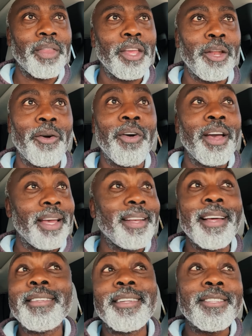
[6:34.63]
You know, it
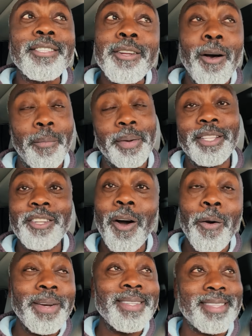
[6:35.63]
doesn't stop, it's
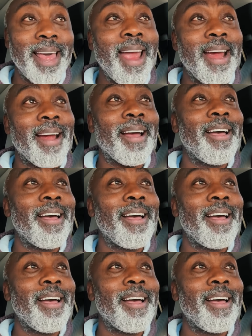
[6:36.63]
always there.